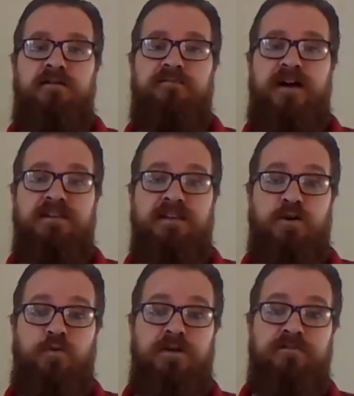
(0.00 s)
finding
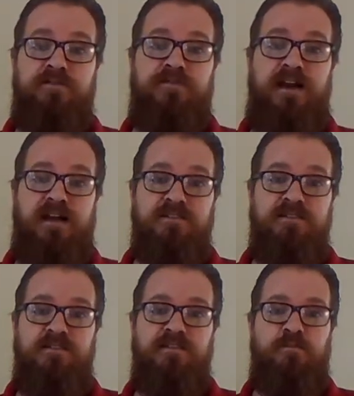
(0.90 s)
equivalent
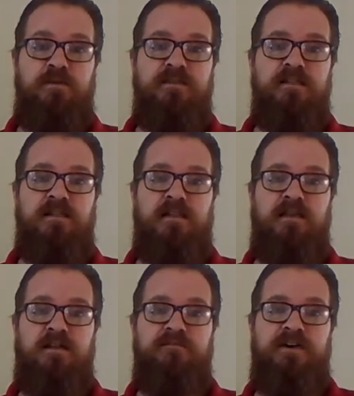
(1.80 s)
fractions, and we did a
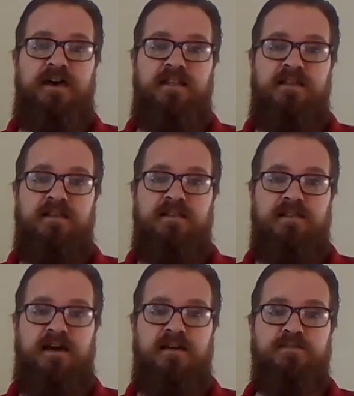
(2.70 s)
lot of that
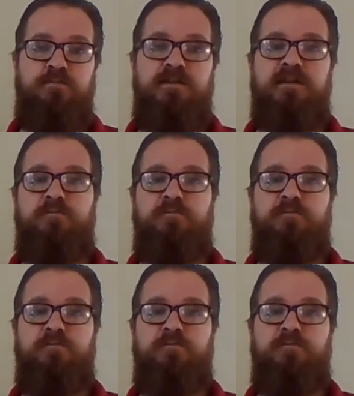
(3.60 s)
last week.